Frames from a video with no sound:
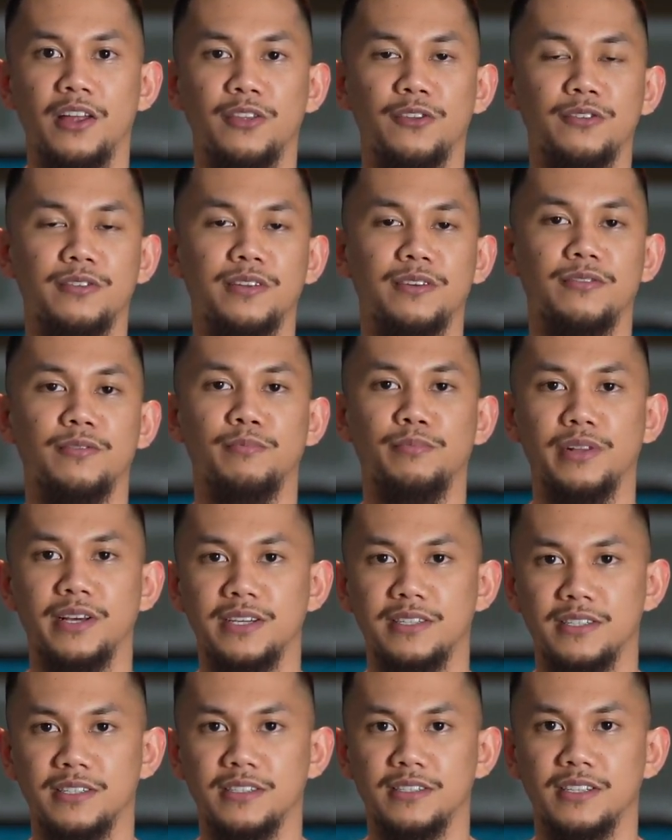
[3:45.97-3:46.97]
They're in different
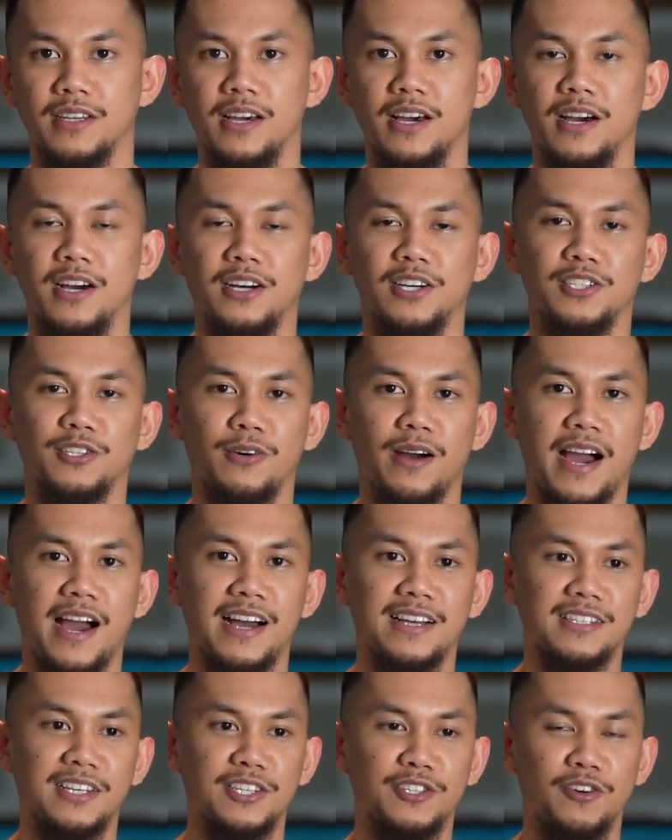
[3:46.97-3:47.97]
places. So
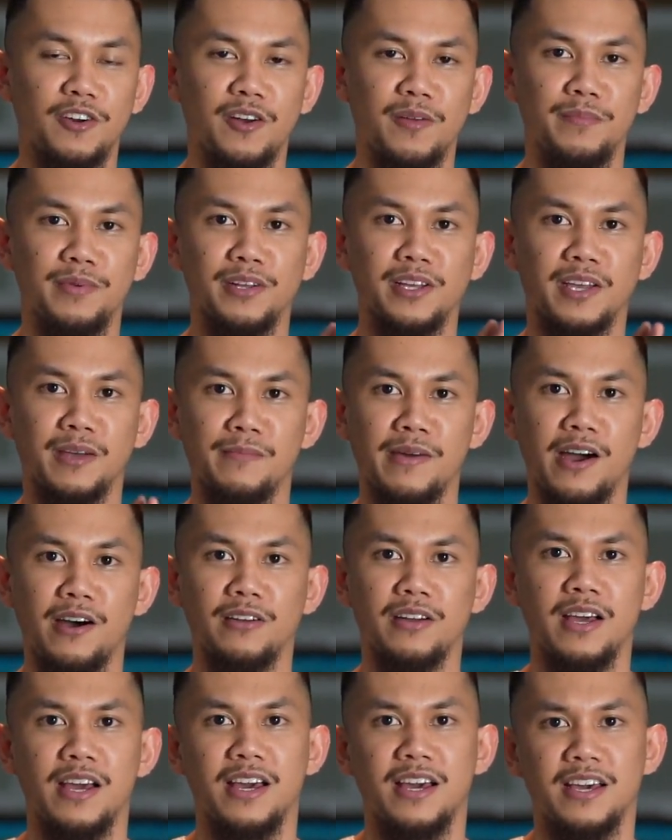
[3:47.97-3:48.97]
as I started building him
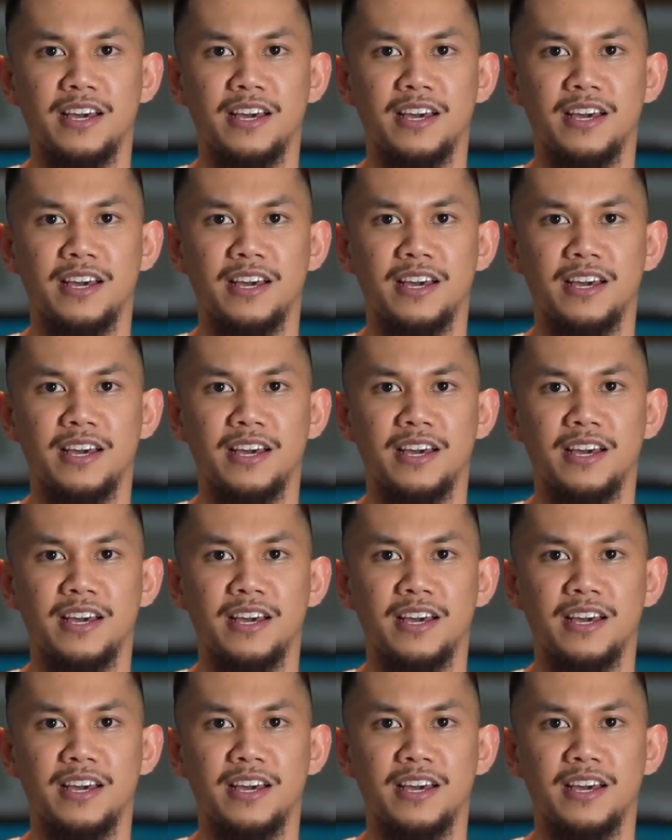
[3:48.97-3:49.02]
out,